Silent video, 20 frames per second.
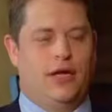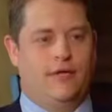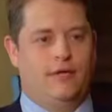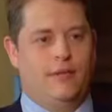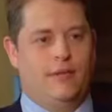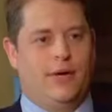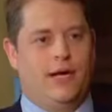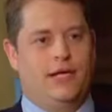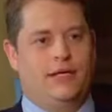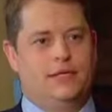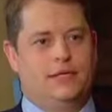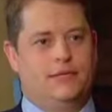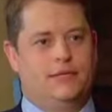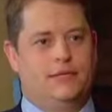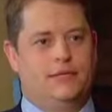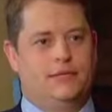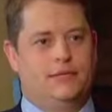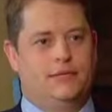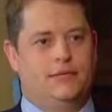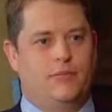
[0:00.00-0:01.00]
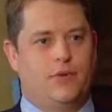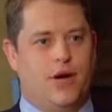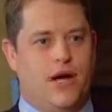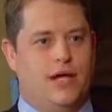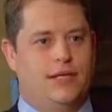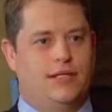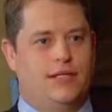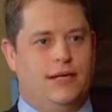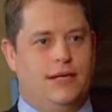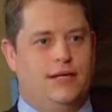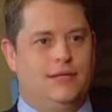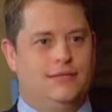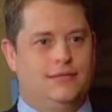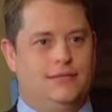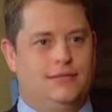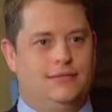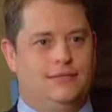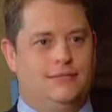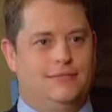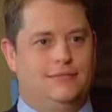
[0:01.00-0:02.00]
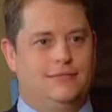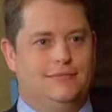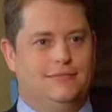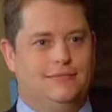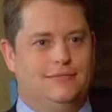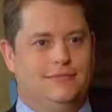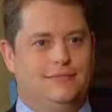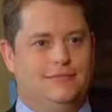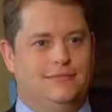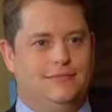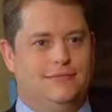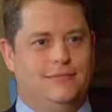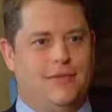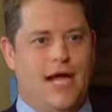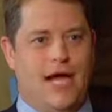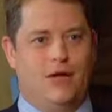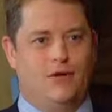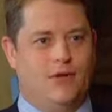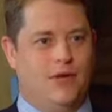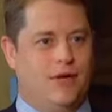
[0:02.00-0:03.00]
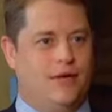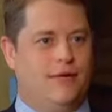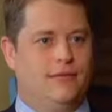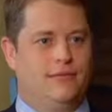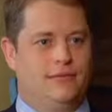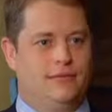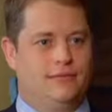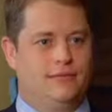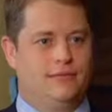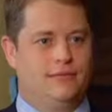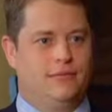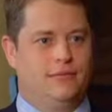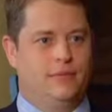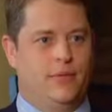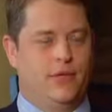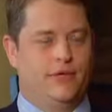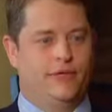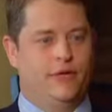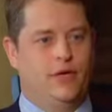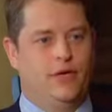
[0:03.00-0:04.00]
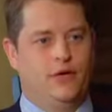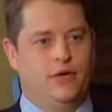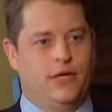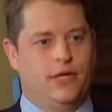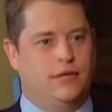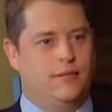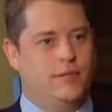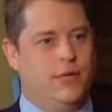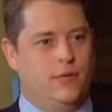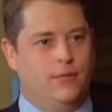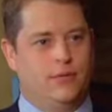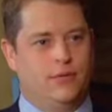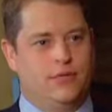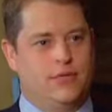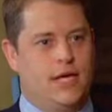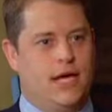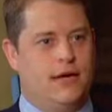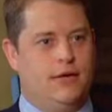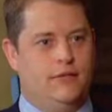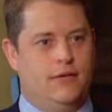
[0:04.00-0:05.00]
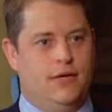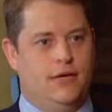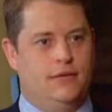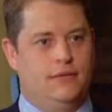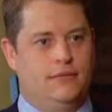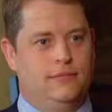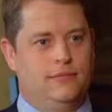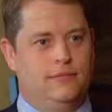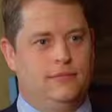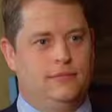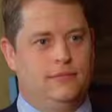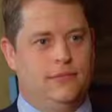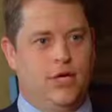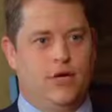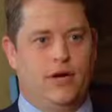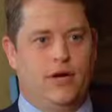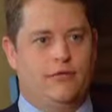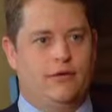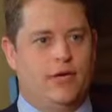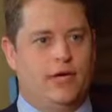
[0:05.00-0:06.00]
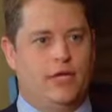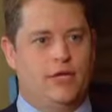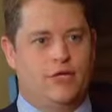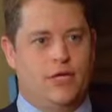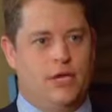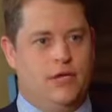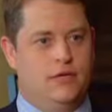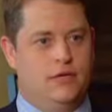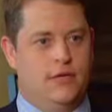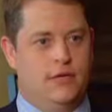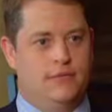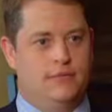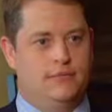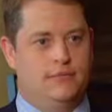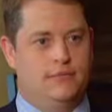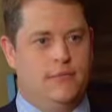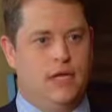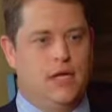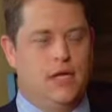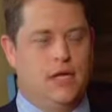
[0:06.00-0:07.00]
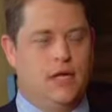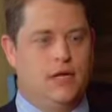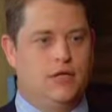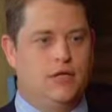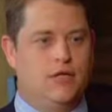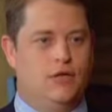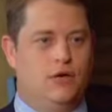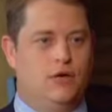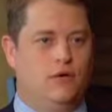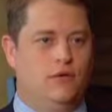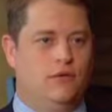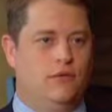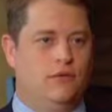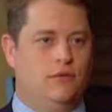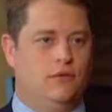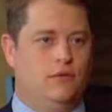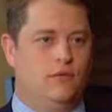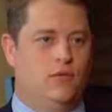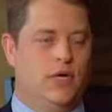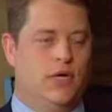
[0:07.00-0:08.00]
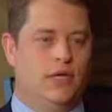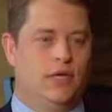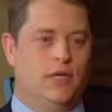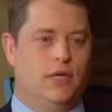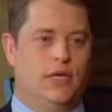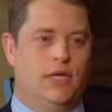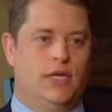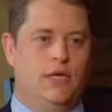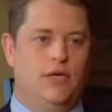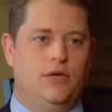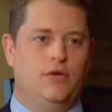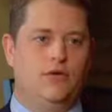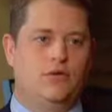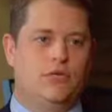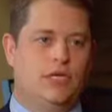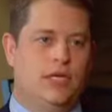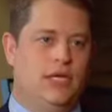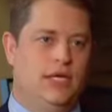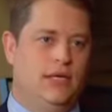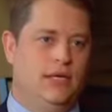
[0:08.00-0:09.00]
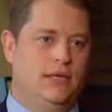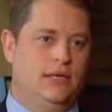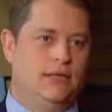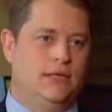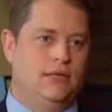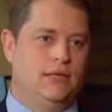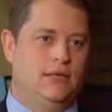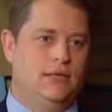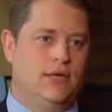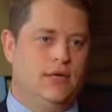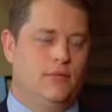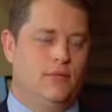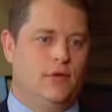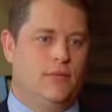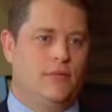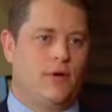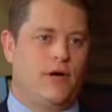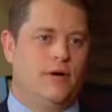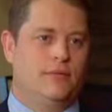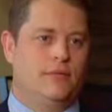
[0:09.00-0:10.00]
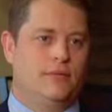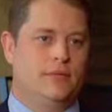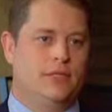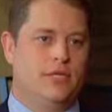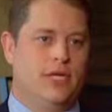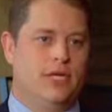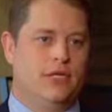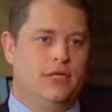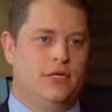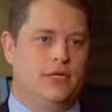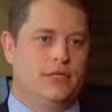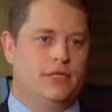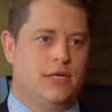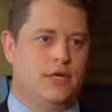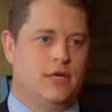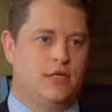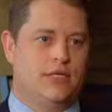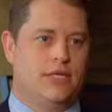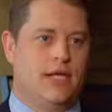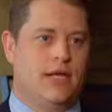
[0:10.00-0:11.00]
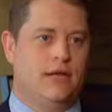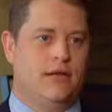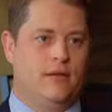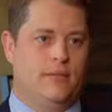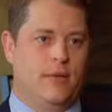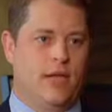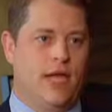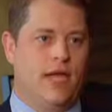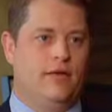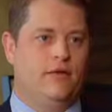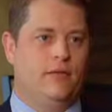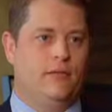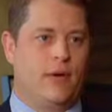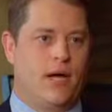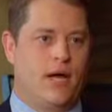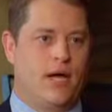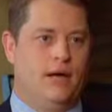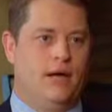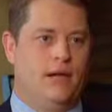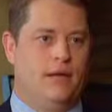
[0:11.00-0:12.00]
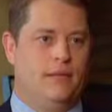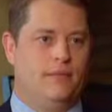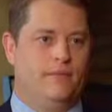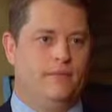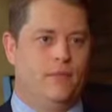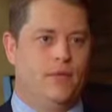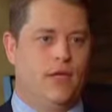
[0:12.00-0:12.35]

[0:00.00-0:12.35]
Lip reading: have the best process out there, but if you don't get the people side of it, you're never going to change it. So one of the huge keys with PAR optimization is understanding the behavior behind it